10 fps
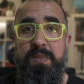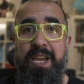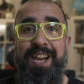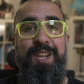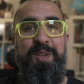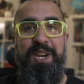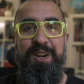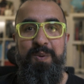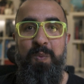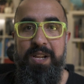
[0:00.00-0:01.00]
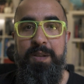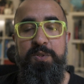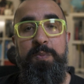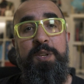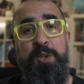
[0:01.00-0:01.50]
Hello there and welcome
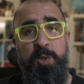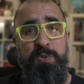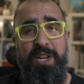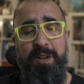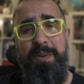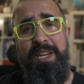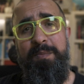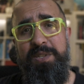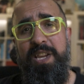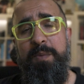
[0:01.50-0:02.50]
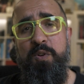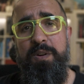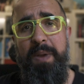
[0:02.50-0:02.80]
to my YouTube channel. My name is Teymur.